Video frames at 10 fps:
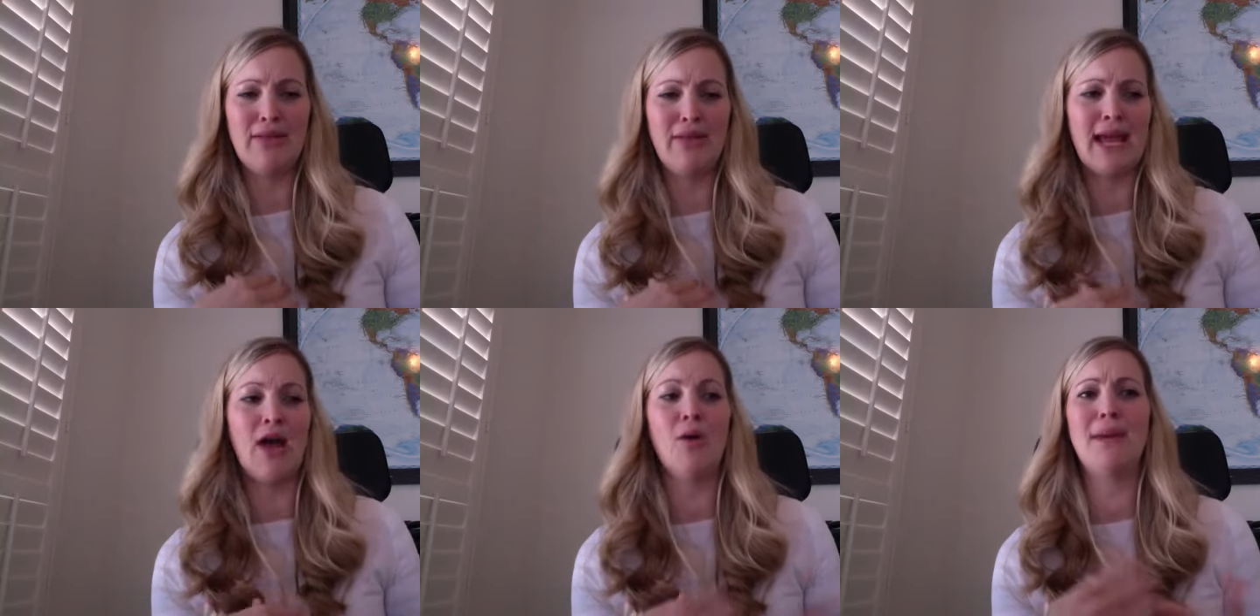Like,
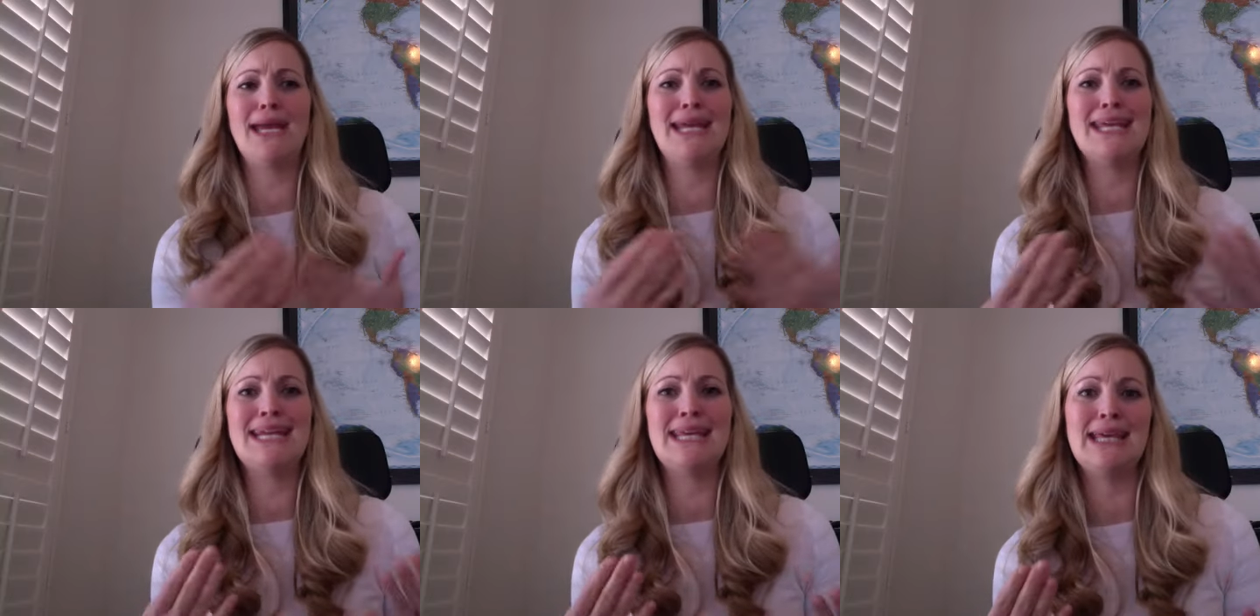how am I going to get
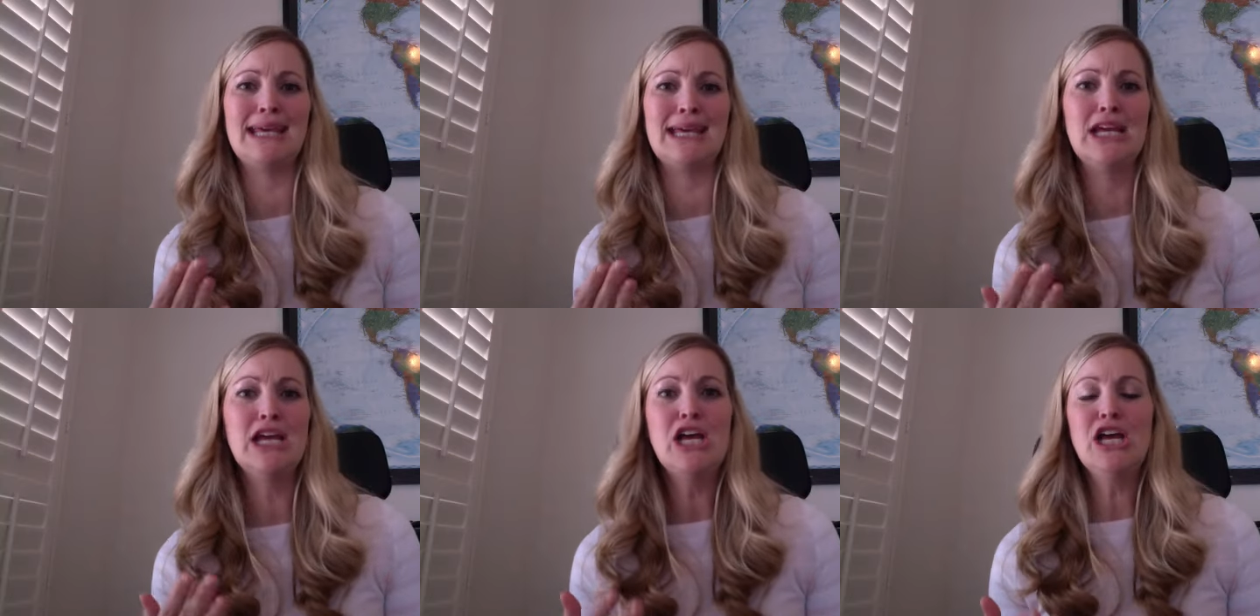a kid,
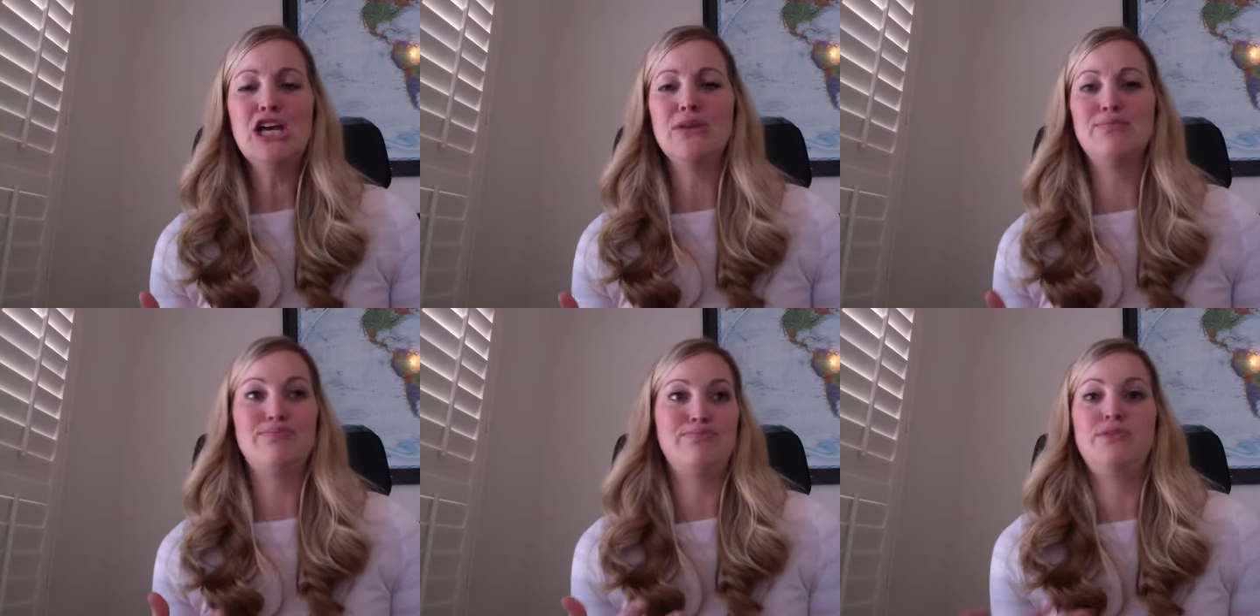
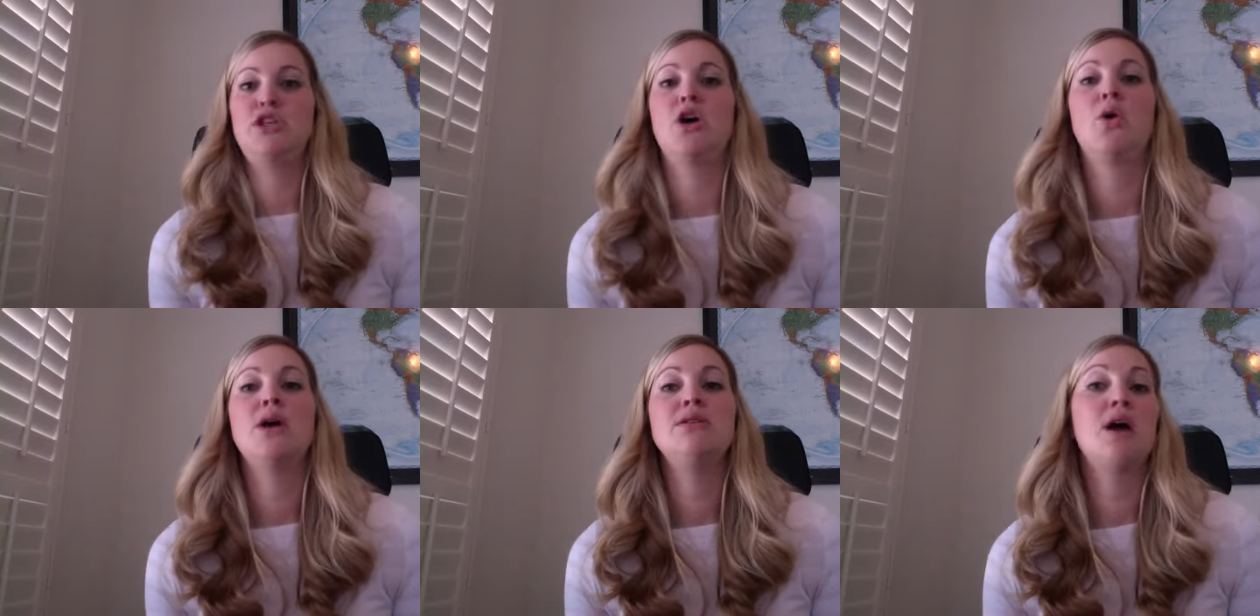
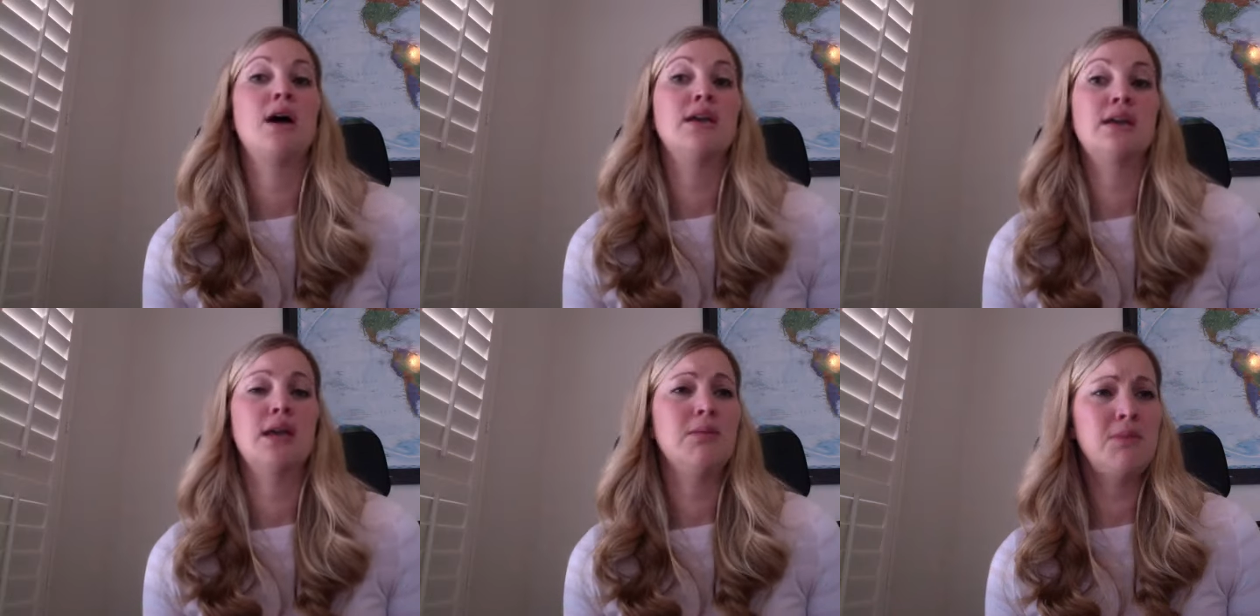a young
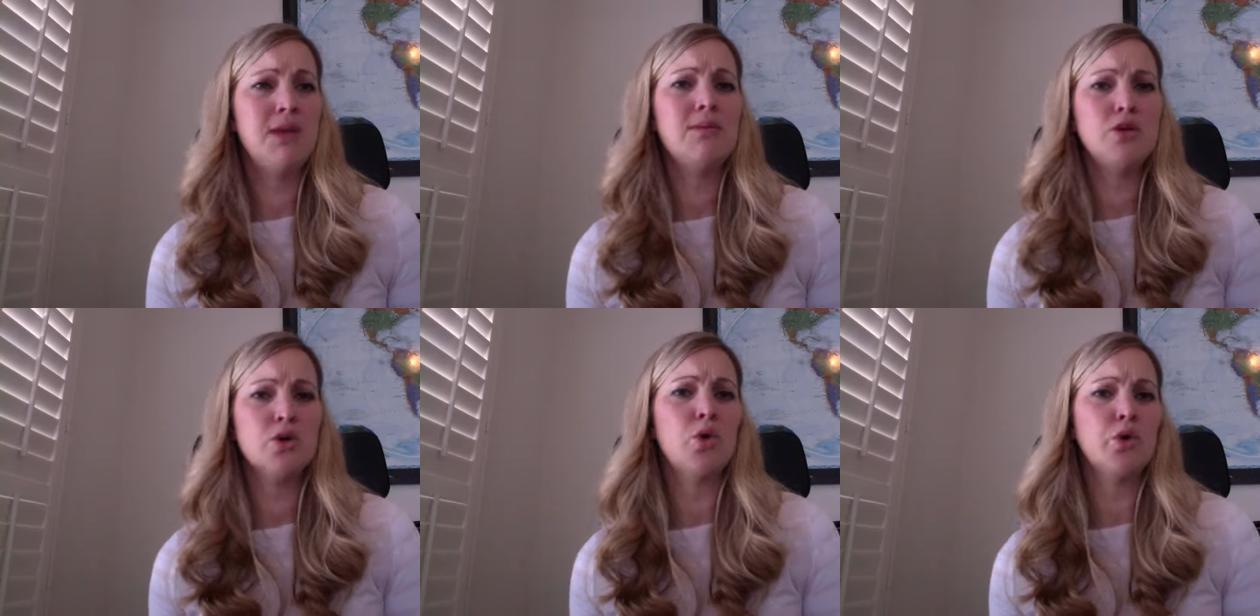kid? I mean, maybe
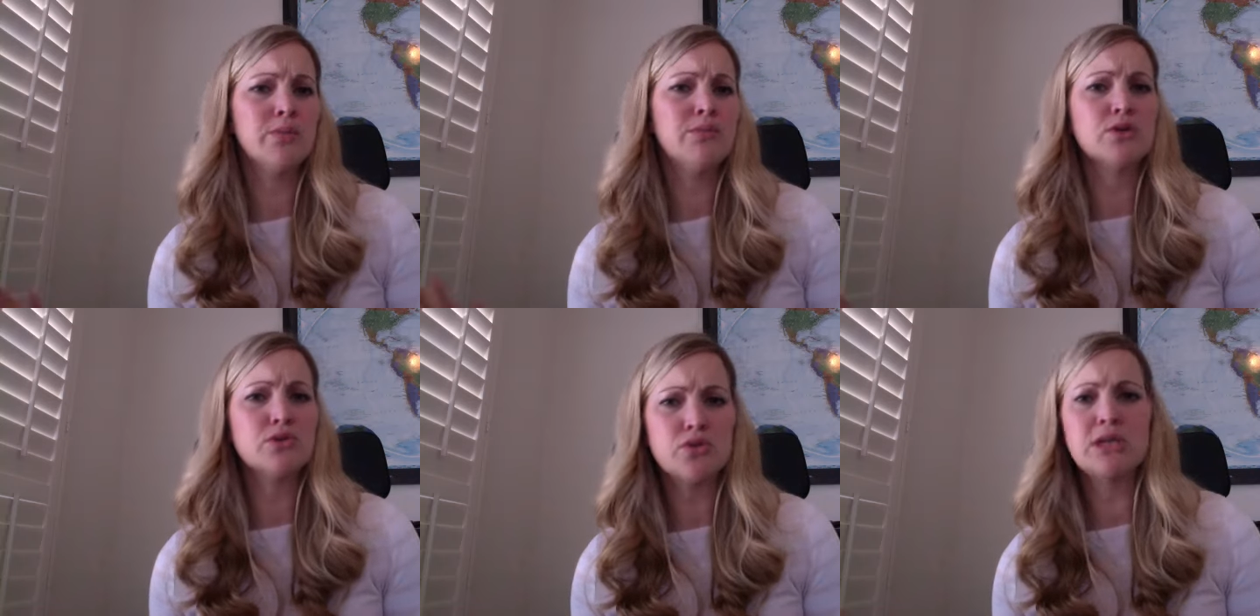your older
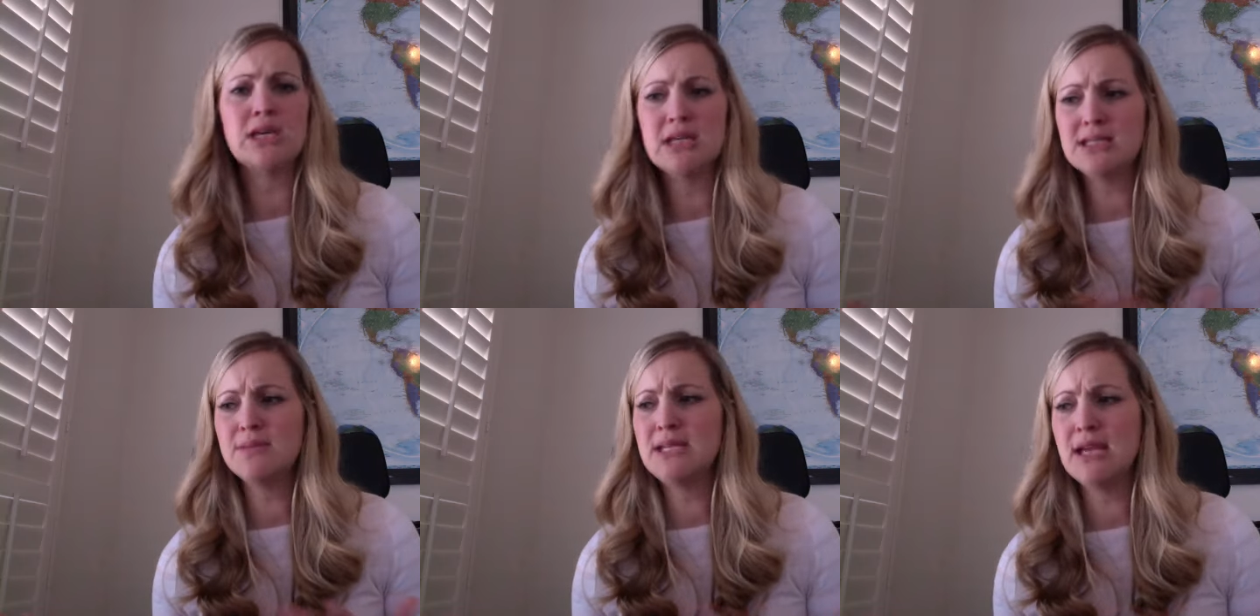middle school
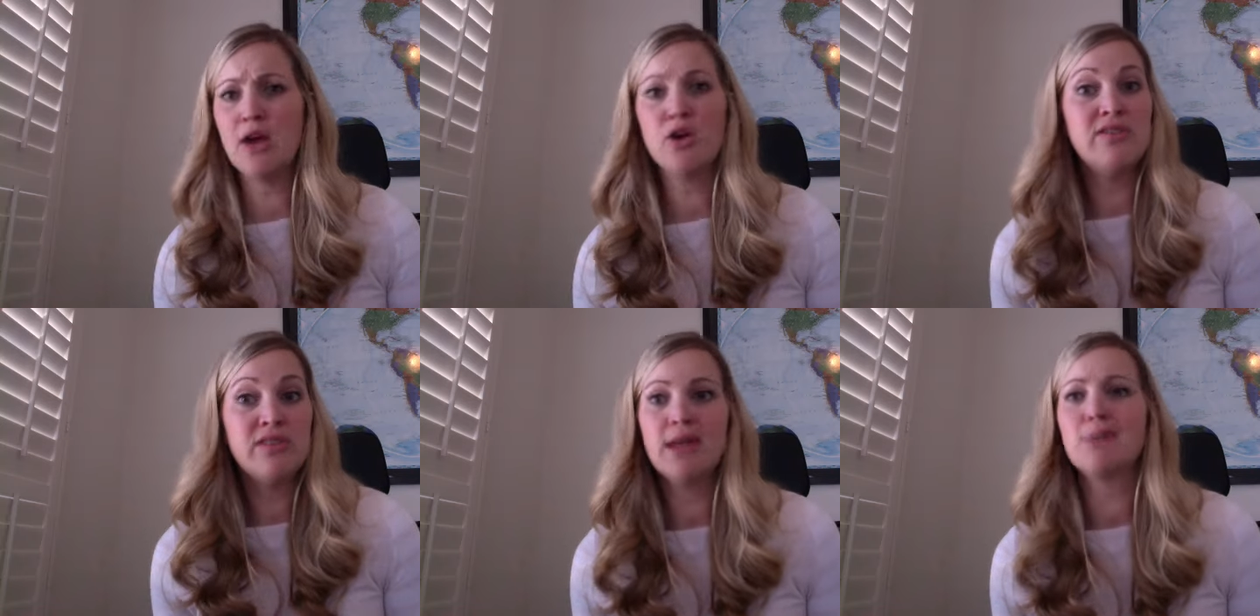kids. I mean, yeah, or
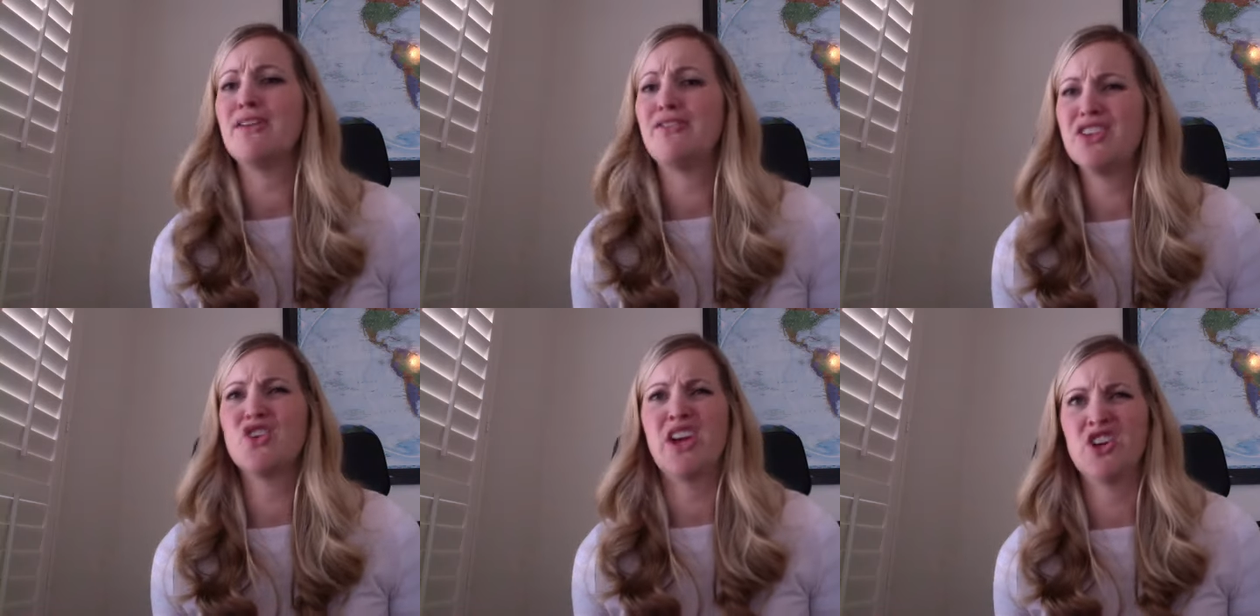even like my
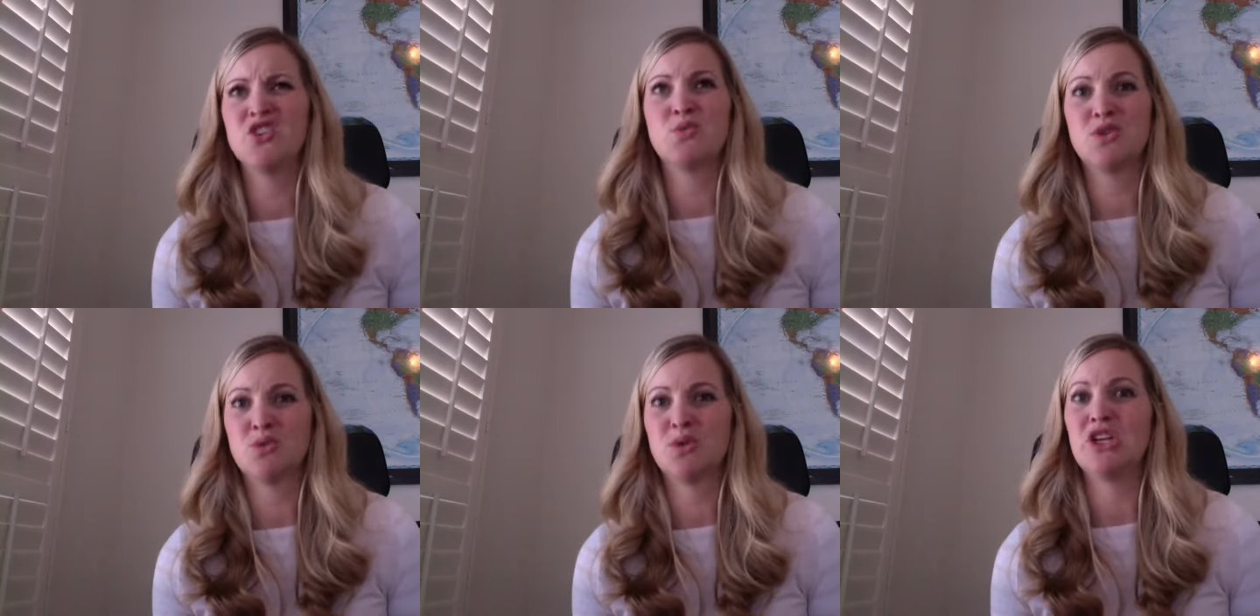fifth graders were
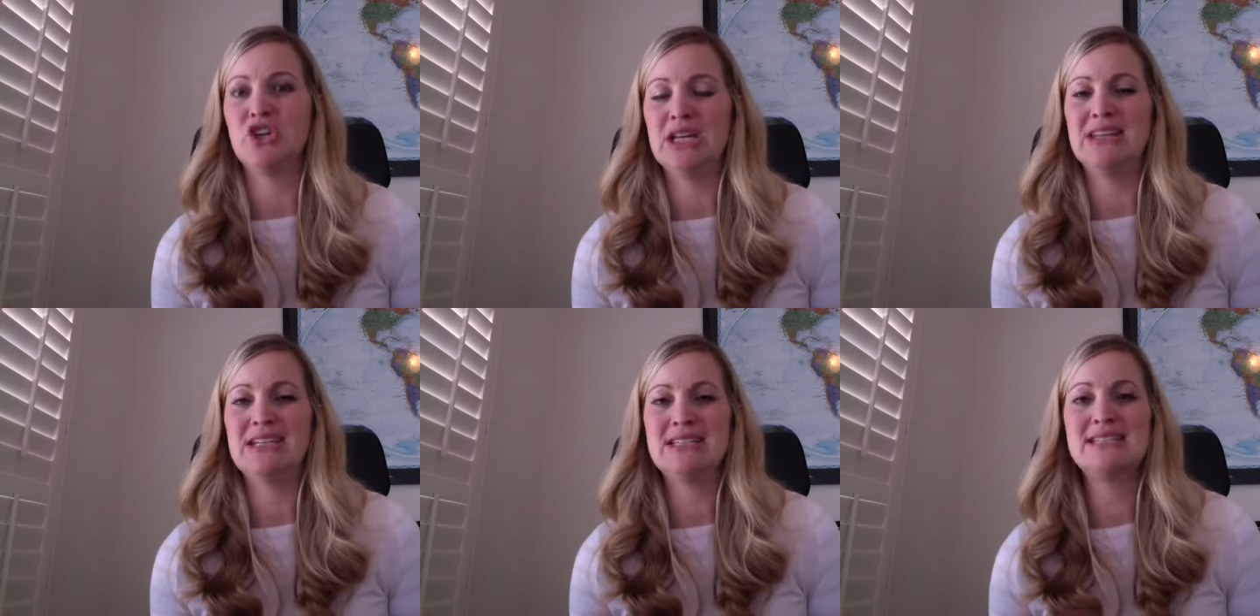really good at
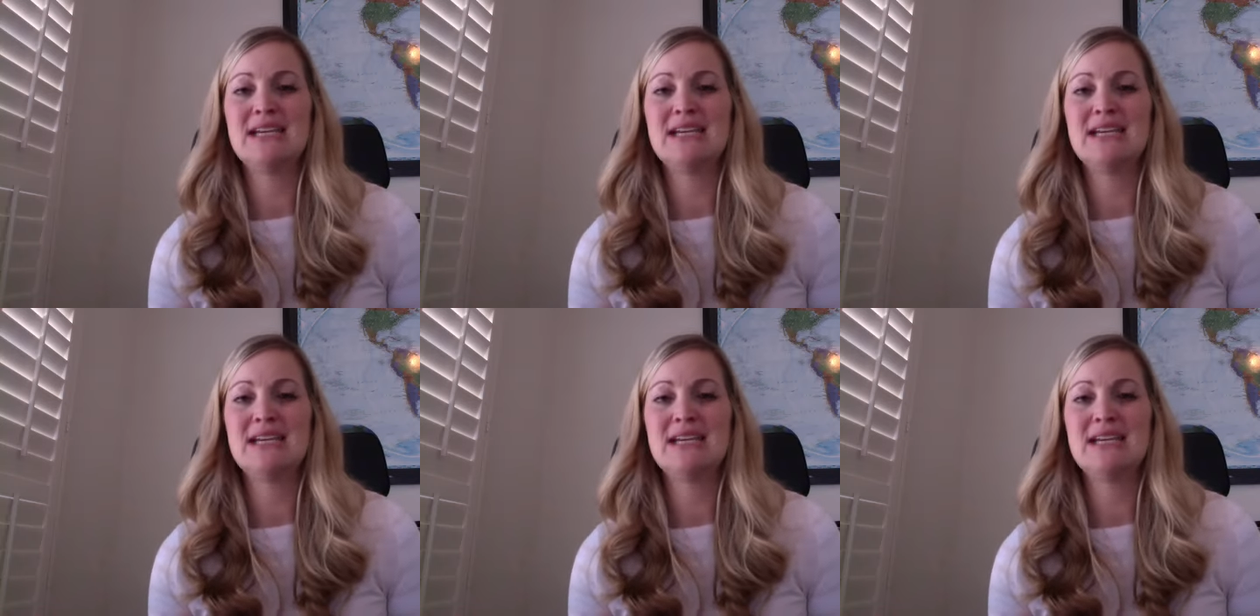this.